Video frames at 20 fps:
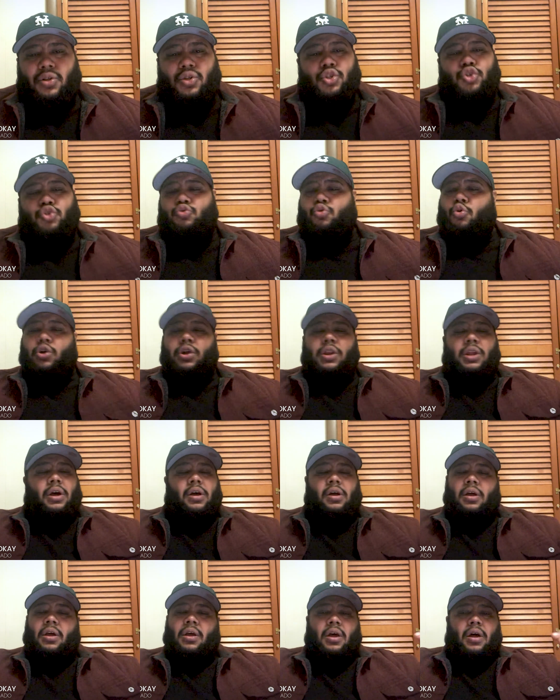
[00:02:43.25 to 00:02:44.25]
join
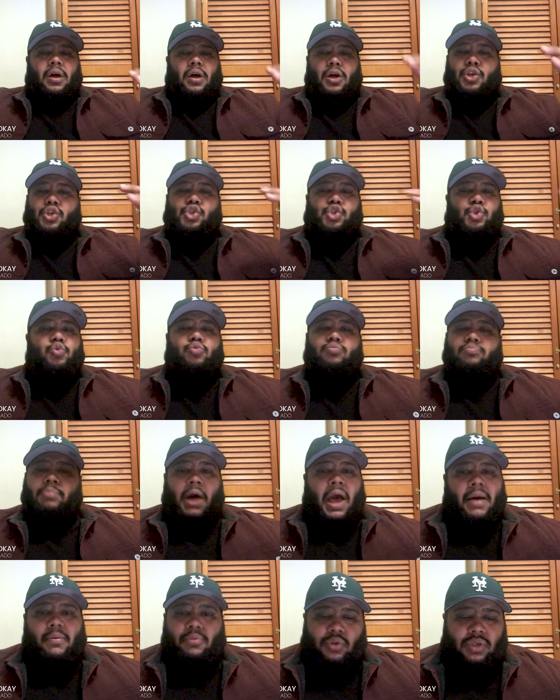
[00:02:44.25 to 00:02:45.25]
a Zoom
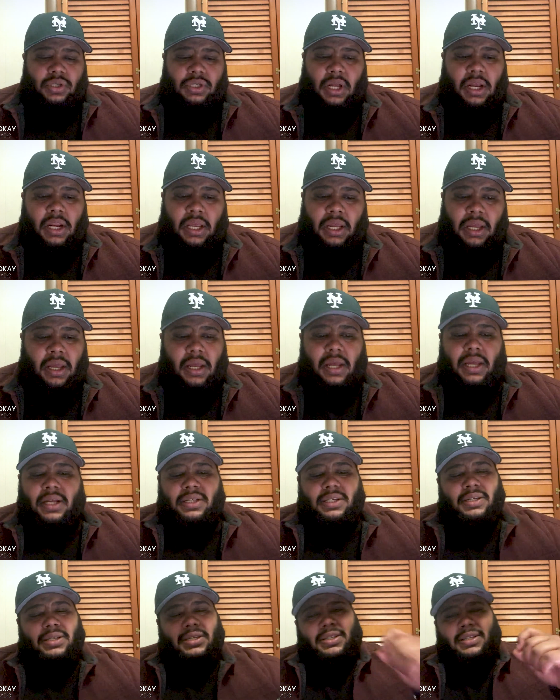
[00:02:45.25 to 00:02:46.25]
Bible study.
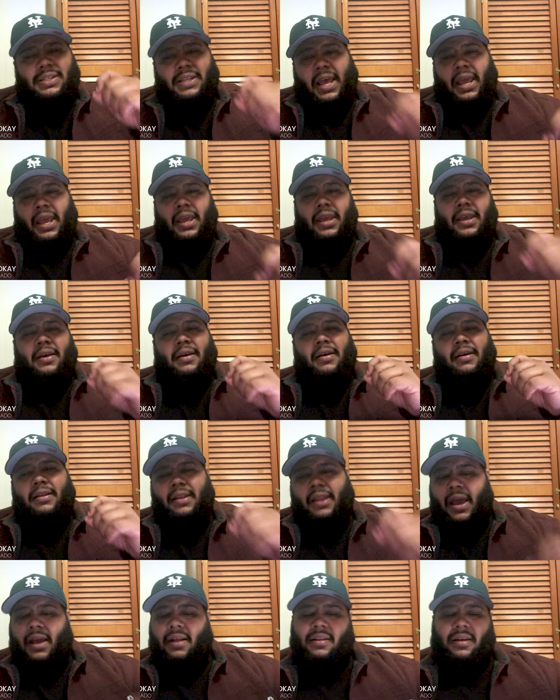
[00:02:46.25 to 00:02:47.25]
Just stay
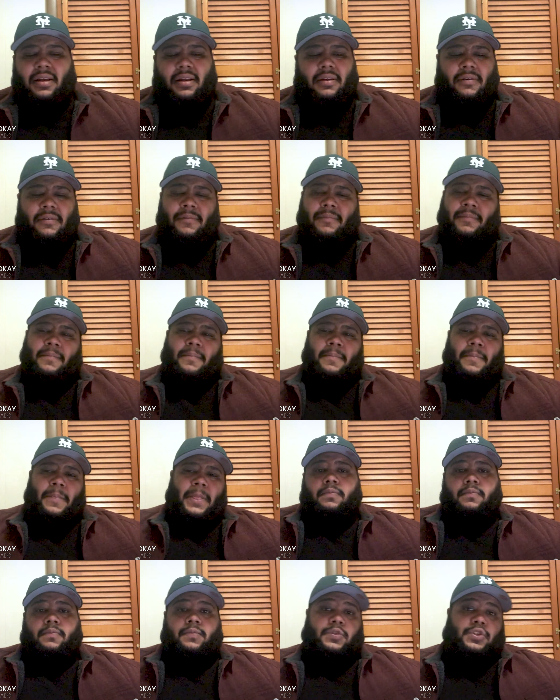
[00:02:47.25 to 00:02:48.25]
connected.
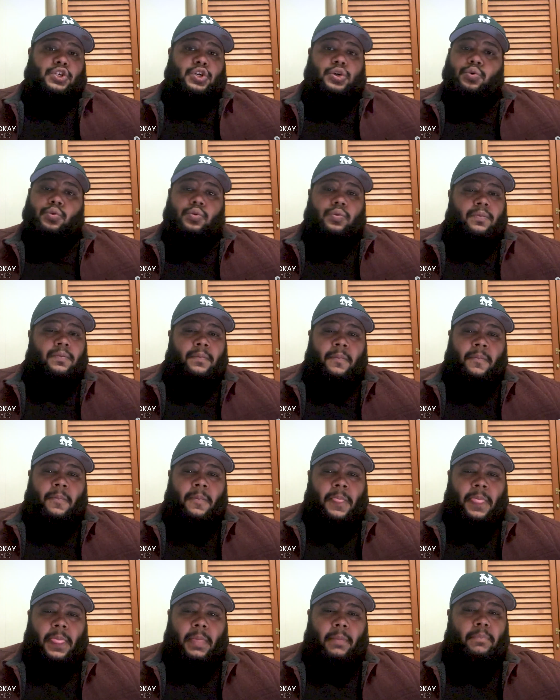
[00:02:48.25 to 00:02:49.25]
Two,
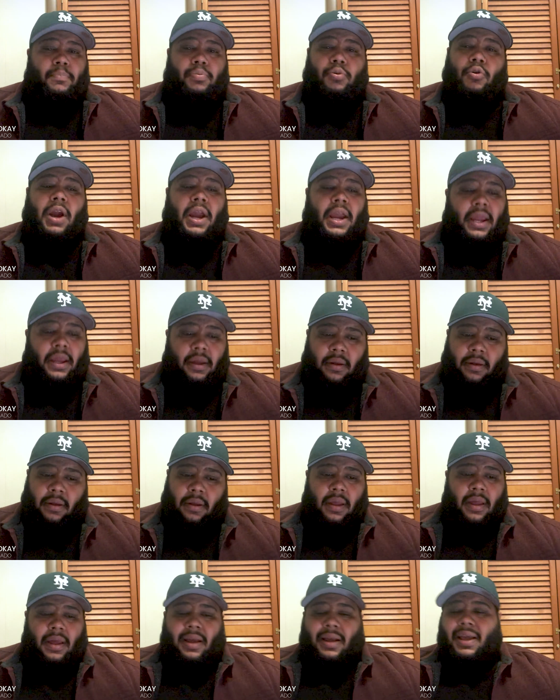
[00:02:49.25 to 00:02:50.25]
pray.
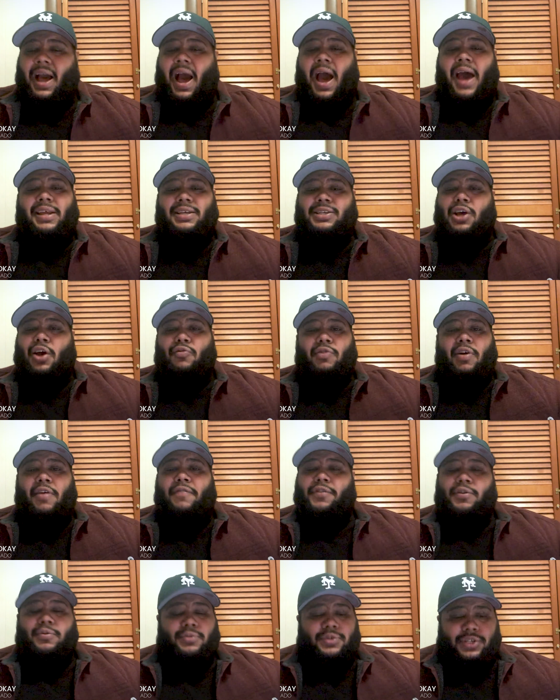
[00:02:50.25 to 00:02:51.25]
God is our
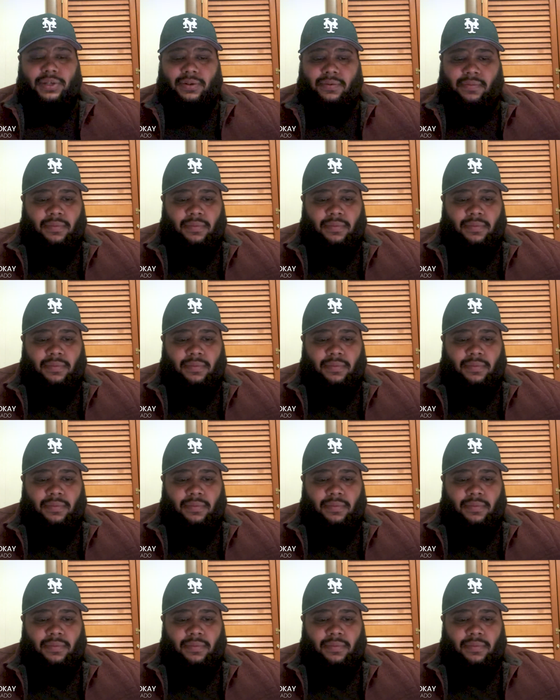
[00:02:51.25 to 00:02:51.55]
refuge.